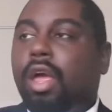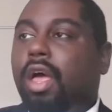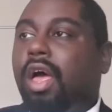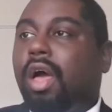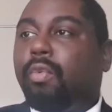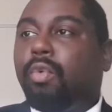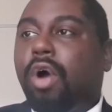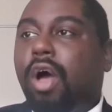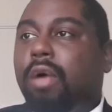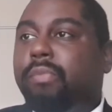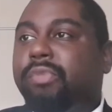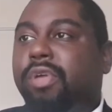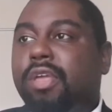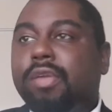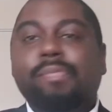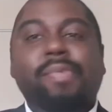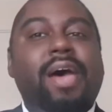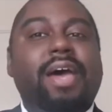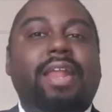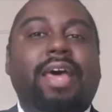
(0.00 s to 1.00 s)
What I mean
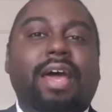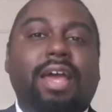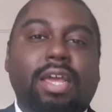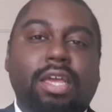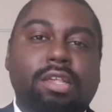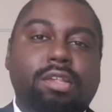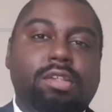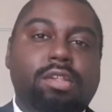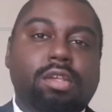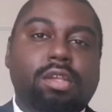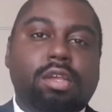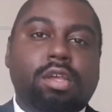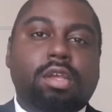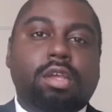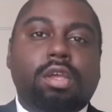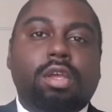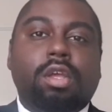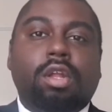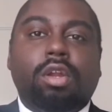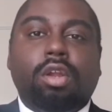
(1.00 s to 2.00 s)
by that is,
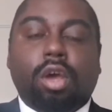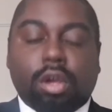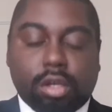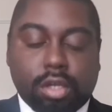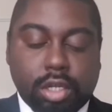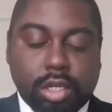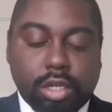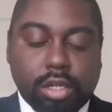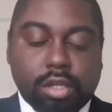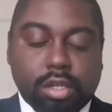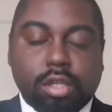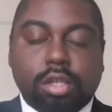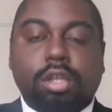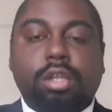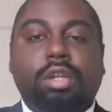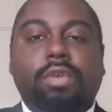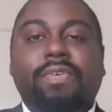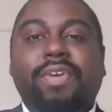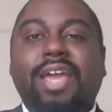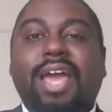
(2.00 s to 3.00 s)
look,
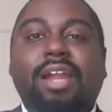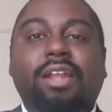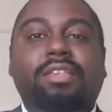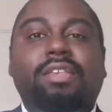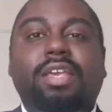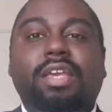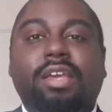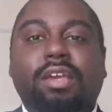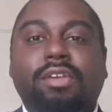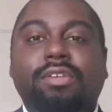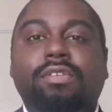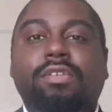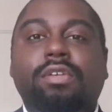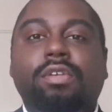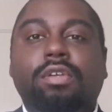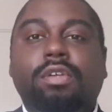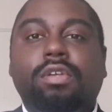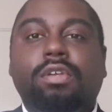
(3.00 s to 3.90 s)
the reality is